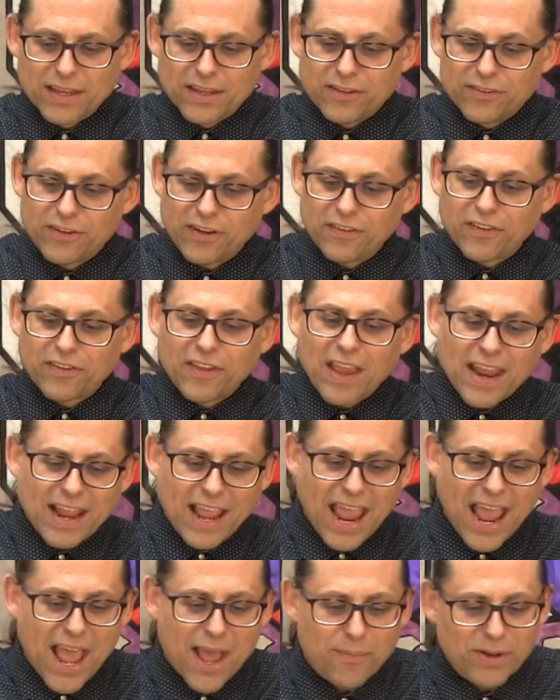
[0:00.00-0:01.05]
Jesus had a
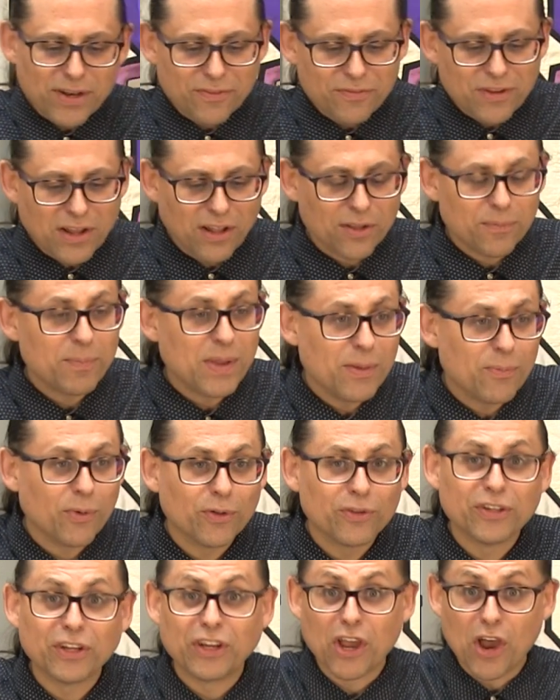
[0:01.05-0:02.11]
habit of telling people
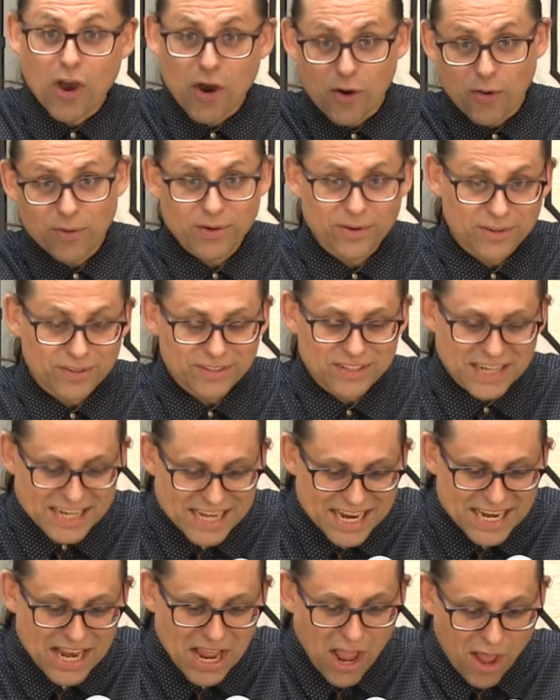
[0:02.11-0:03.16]
to go or to
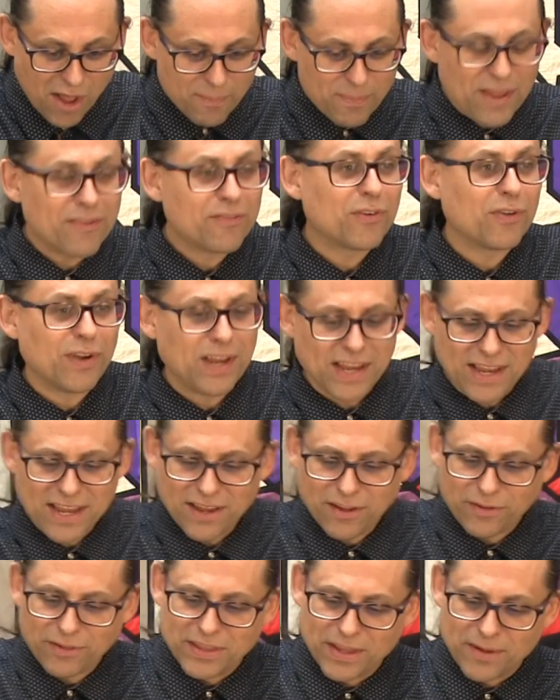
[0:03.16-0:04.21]
get up after he
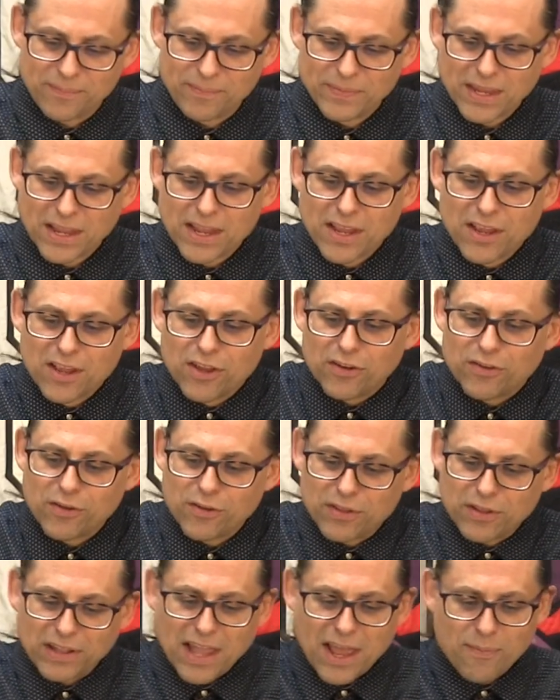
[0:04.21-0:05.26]
healed them. To
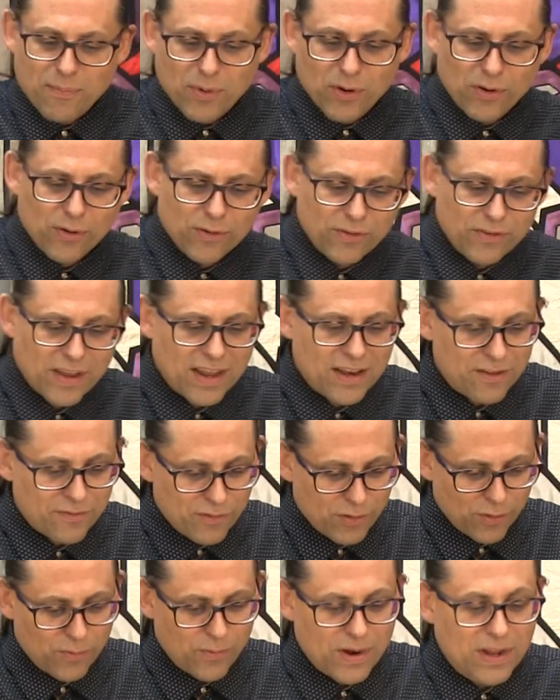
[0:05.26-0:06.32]
the leper who said, "If
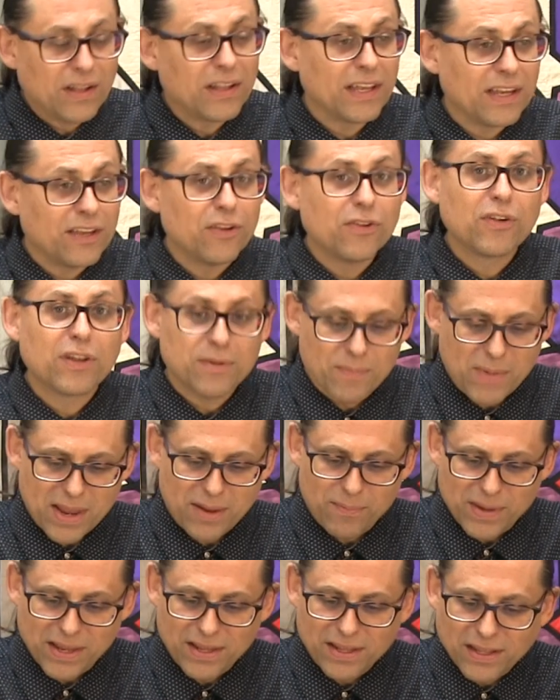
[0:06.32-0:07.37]
you're willing, you can make
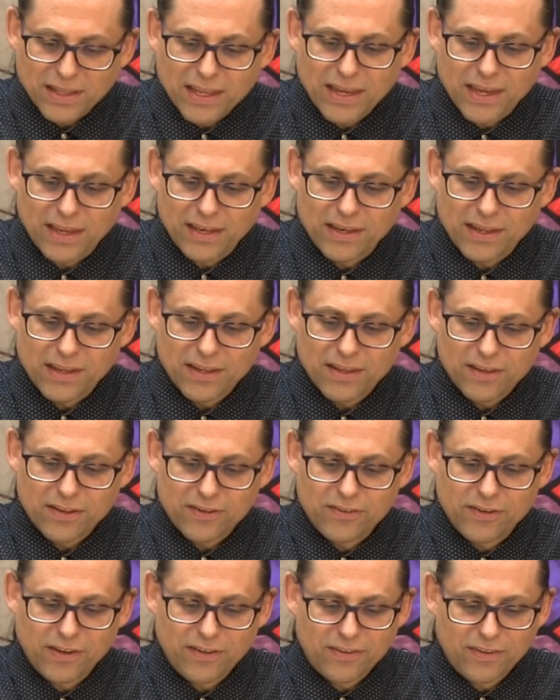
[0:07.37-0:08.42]
me clean,"
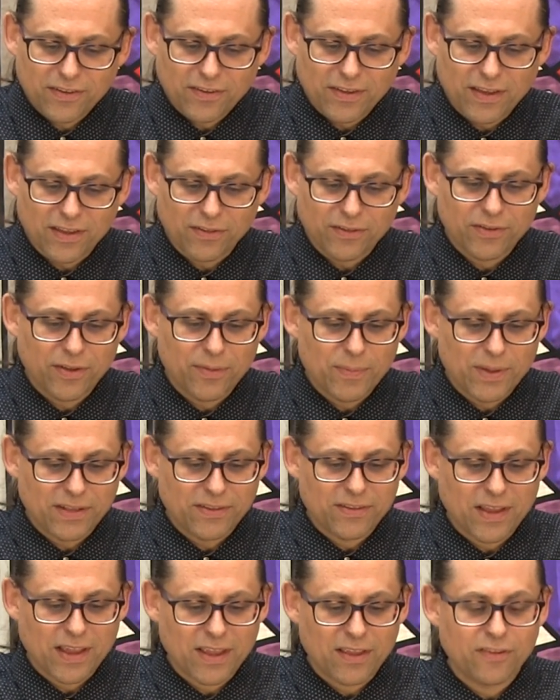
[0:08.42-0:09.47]
Jesus heals him and
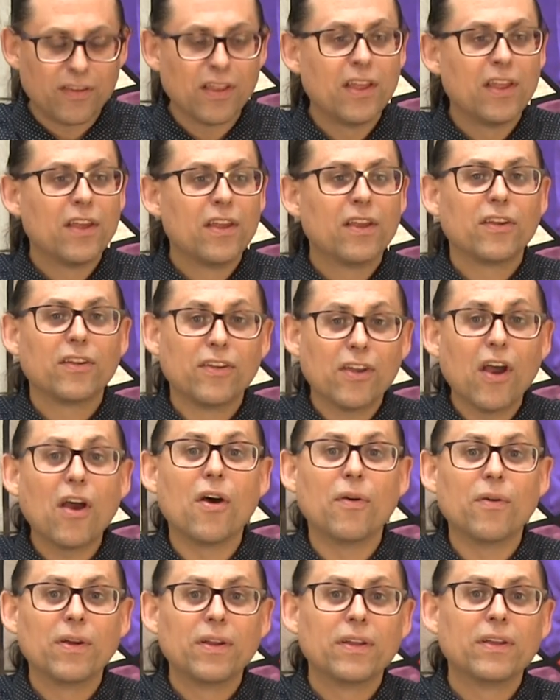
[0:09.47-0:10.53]
says,
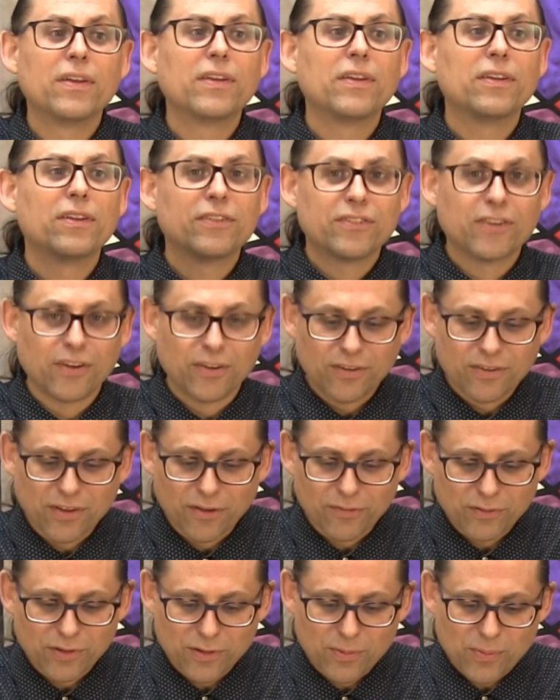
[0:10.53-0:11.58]
"Go, show
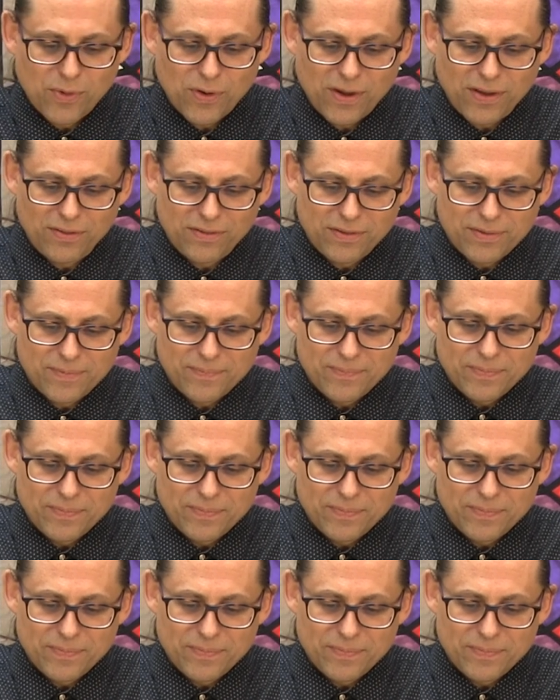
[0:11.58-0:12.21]
yourself to the priest."